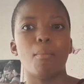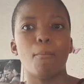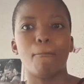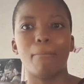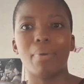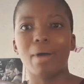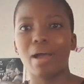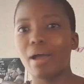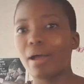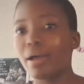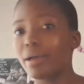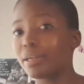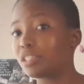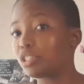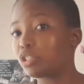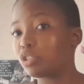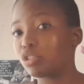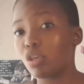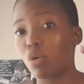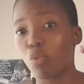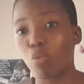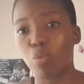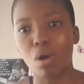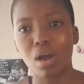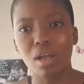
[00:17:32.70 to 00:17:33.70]
but
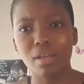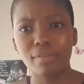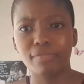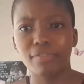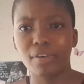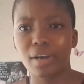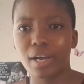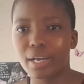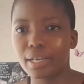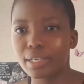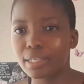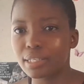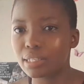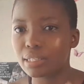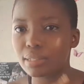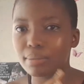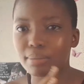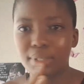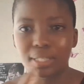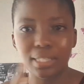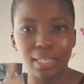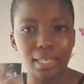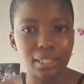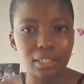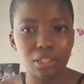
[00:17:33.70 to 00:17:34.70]
the Wi-Fi
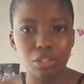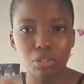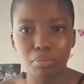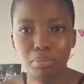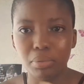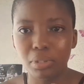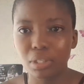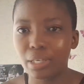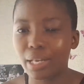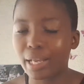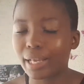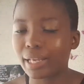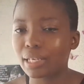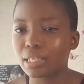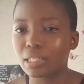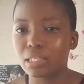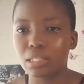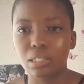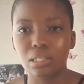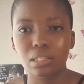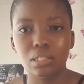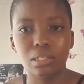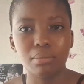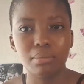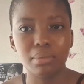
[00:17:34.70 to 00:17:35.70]
seems like
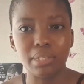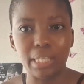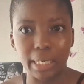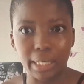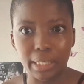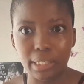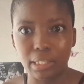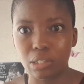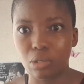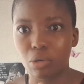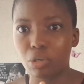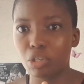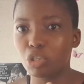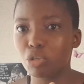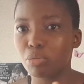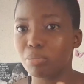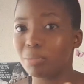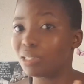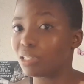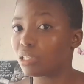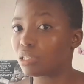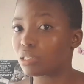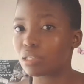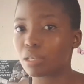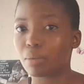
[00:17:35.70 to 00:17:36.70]
it's going to
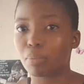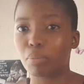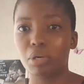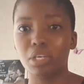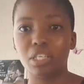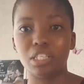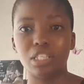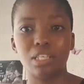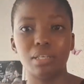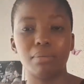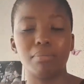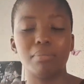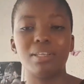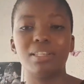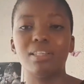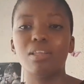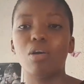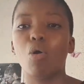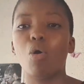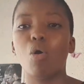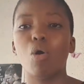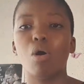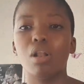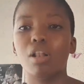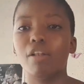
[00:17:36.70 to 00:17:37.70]
be disappointing me the
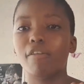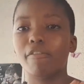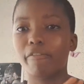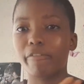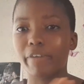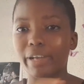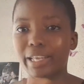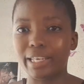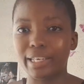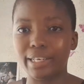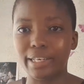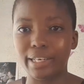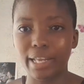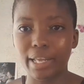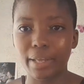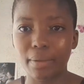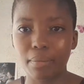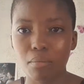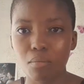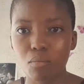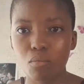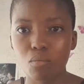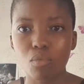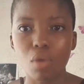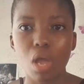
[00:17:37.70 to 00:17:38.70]
whole fucking day.
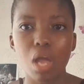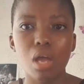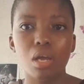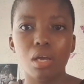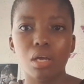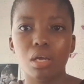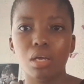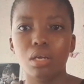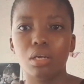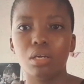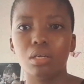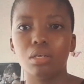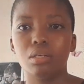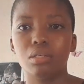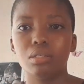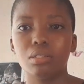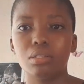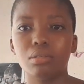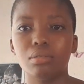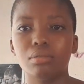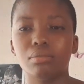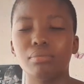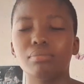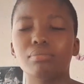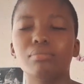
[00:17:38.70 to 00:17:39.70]

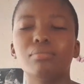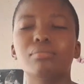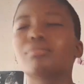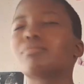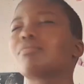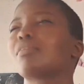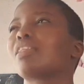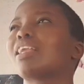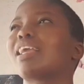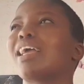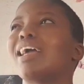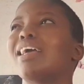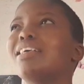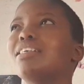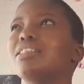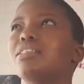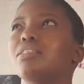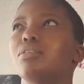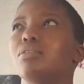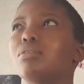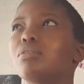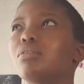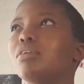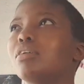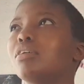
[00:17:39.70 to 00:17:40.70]
So
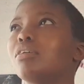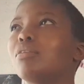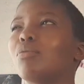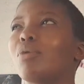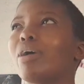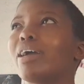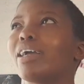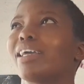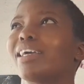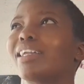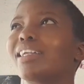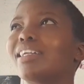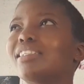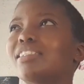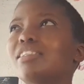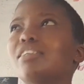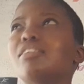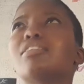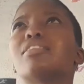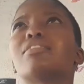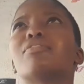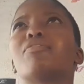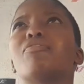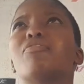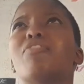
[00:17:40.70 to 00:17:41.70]
guys, why get it
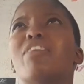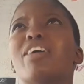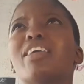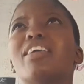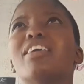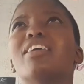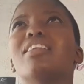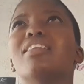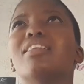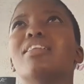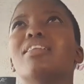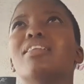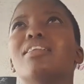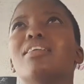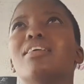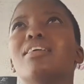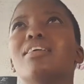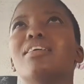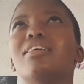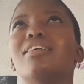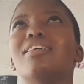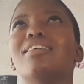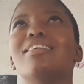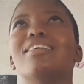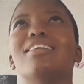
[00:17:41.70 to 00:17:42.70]
out of fucking,
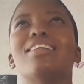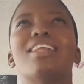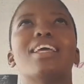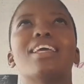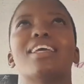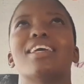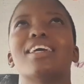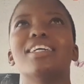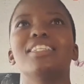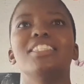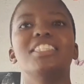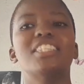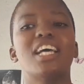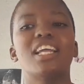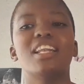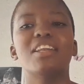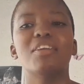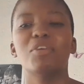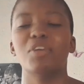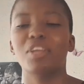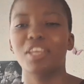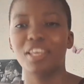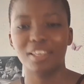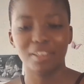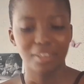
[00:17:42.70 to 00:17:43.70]
like, ganja?
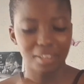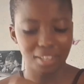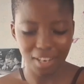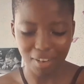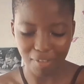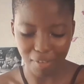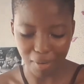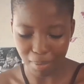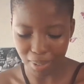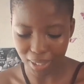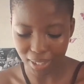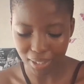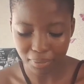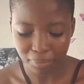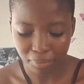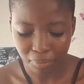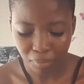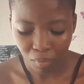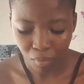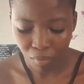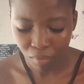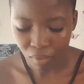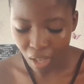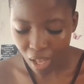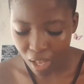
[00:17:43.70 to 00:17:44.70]
Okay, never mind.
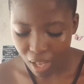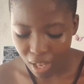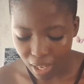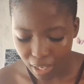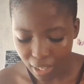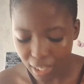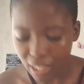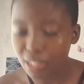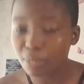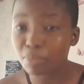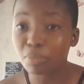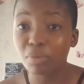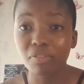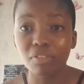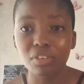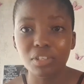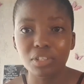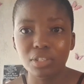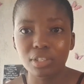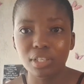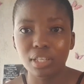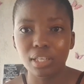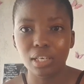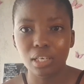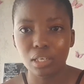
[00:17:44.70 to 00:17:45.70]
Let's move on
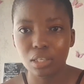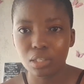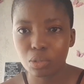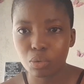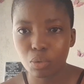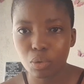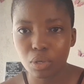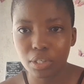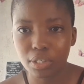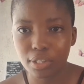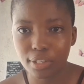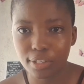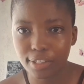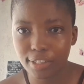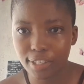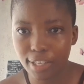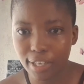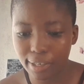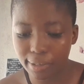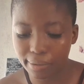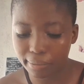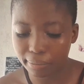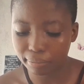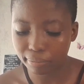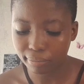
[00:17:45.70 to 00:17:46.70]
to the next
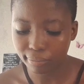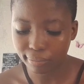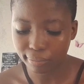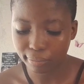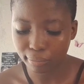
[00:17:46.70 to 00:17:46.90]
question.